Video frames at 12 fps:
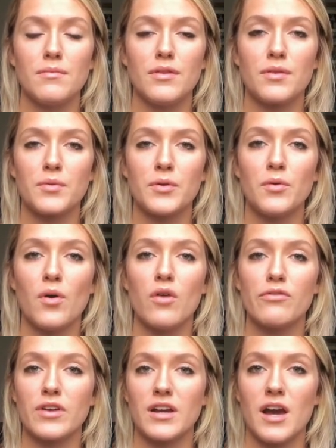through
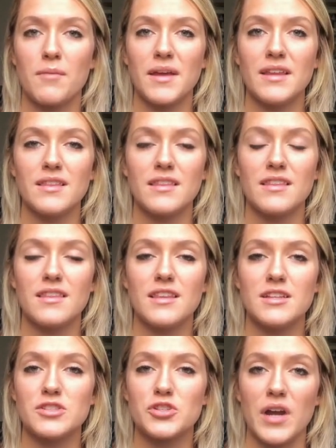overcoming
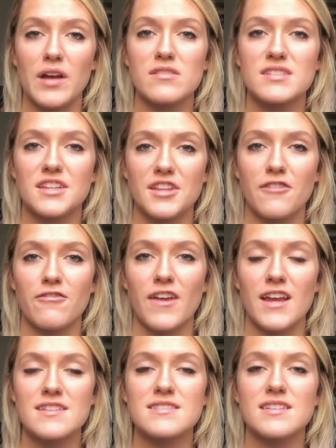the trials that they
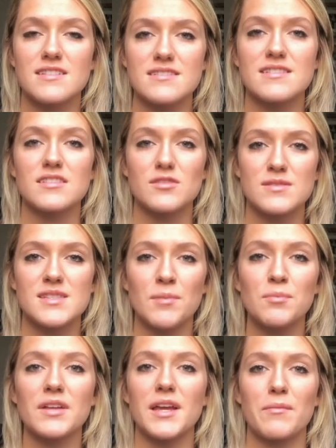face is
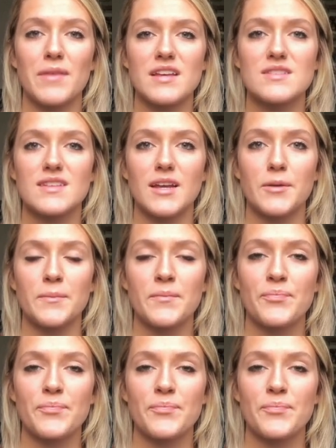simply amazing.